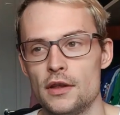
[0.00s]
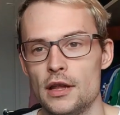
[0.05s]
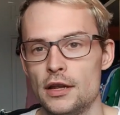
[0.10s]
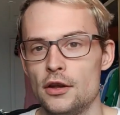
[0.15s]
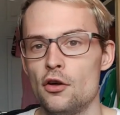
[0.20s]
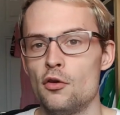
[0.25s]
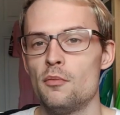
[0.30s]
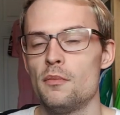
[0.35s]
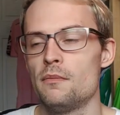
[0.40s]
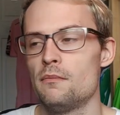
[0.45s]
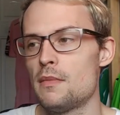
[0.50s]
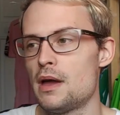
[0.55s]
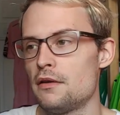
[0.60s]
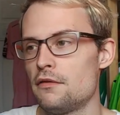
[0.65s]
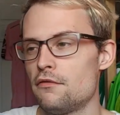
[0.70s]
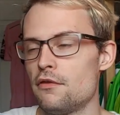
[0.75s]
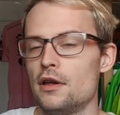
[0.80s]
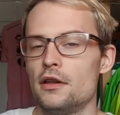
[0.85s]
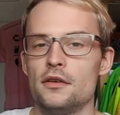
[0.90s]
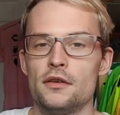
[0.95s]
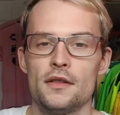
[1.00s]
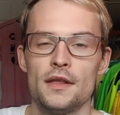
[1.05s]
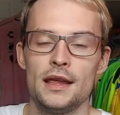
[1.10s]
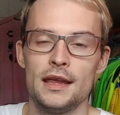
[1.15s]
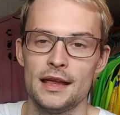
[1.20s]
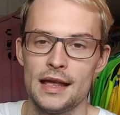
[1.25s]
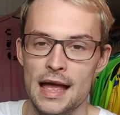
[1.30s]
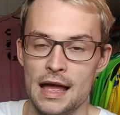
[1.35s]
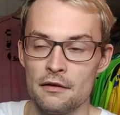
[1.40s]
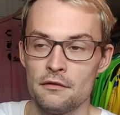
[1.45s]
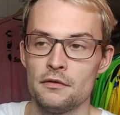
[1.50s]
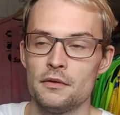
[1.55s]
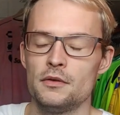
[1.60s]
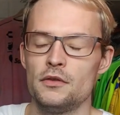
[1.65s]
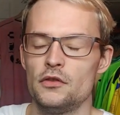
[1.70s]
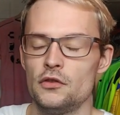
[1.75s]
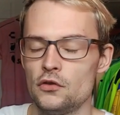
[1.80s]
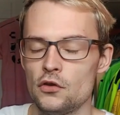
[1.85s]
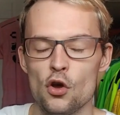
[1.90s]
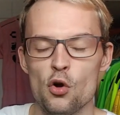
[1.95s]
I know my friend, they have
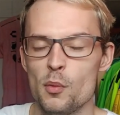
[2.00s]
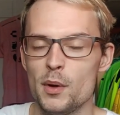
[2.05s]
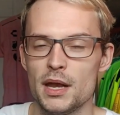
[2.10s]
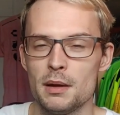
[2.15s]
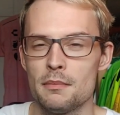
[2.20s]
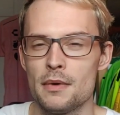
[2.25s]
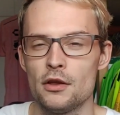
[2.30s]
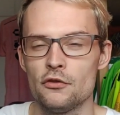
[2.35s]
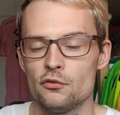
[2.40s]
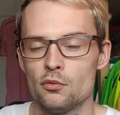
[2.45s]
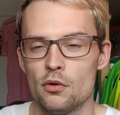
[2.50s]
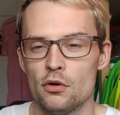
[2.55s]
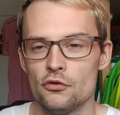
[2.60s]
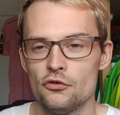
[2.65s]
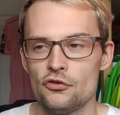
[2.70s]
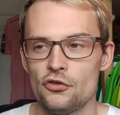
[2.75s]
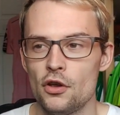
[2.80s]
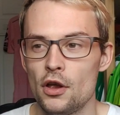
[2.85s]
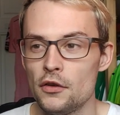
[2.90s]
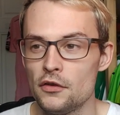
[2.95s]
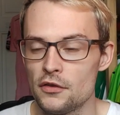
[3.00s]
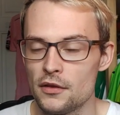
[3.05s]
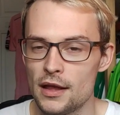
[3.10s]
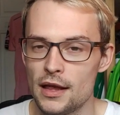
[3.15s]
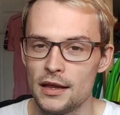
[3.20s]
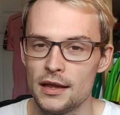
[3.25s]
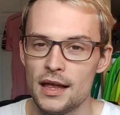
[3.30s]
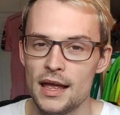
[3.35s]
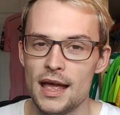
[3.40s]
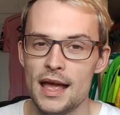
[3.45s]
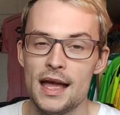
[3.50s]
so many match-worn shirts, and I